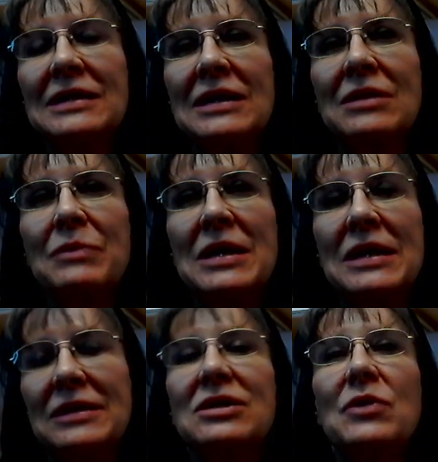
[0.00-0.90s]
in the
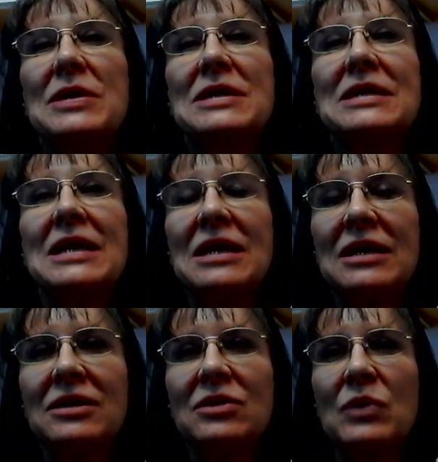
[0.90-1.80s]
beast. So we see
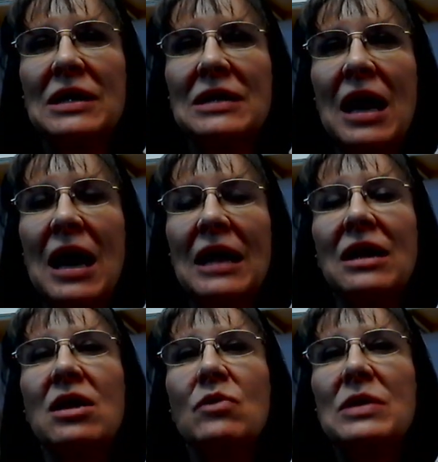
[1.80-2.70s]
yeast when it's hot,
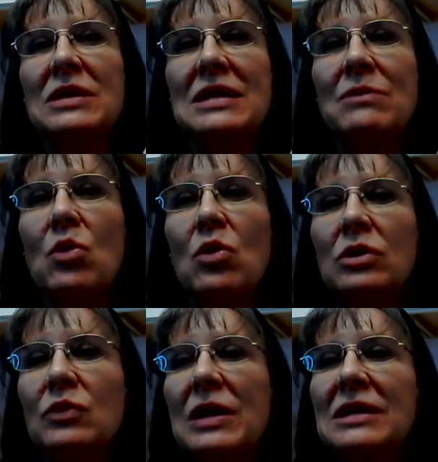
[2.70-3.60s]
we see mold
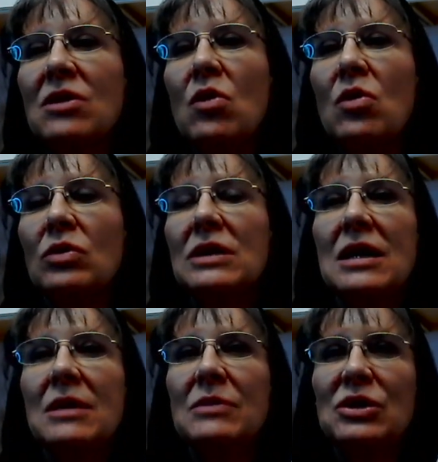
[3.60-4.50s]
when it's cold.
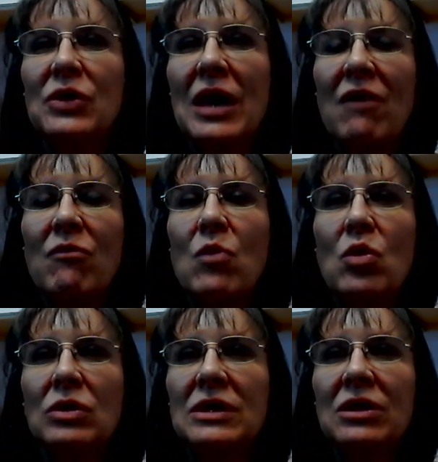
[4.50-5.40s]
But you can have
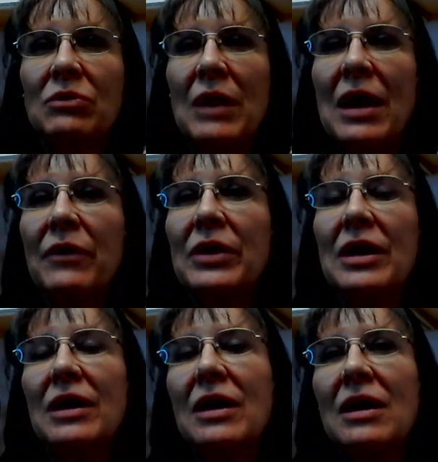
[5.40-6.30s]
mold year round,
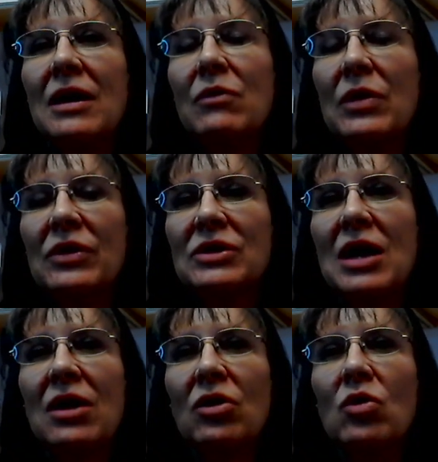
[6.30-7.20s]
whether it's
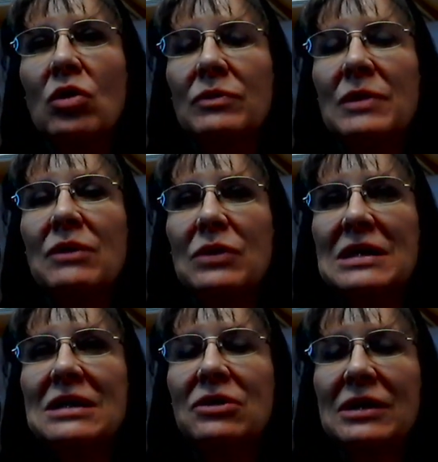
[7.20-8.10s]
hot or cold, but we
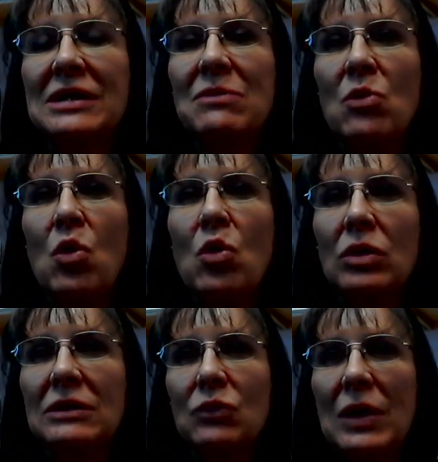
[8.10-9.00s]
still see
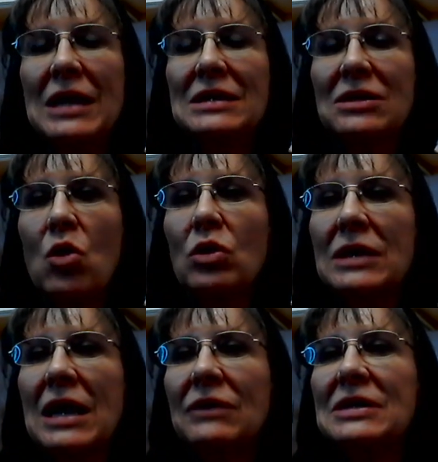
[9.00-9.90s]
mold when it's cold
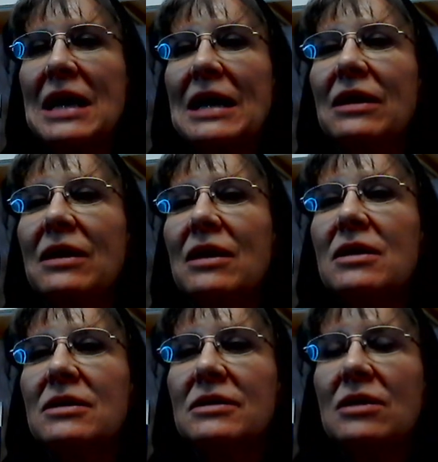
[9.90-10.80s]
outside.
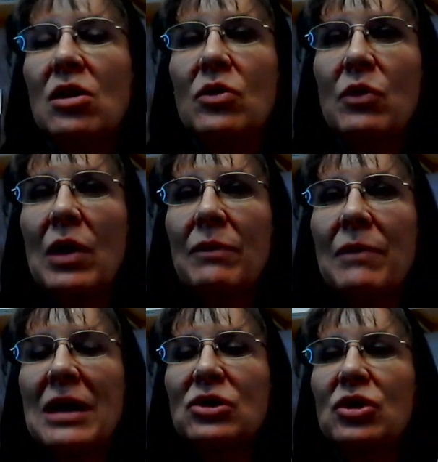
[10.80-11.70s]
So you want to
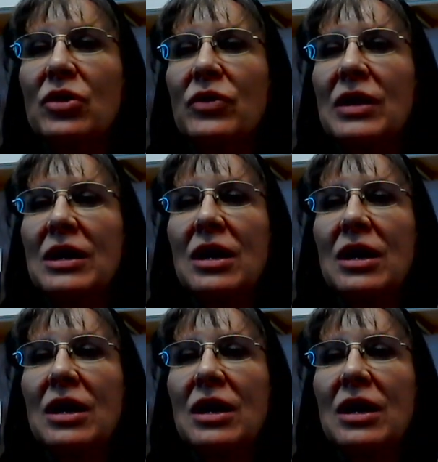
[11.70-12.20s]
make sure that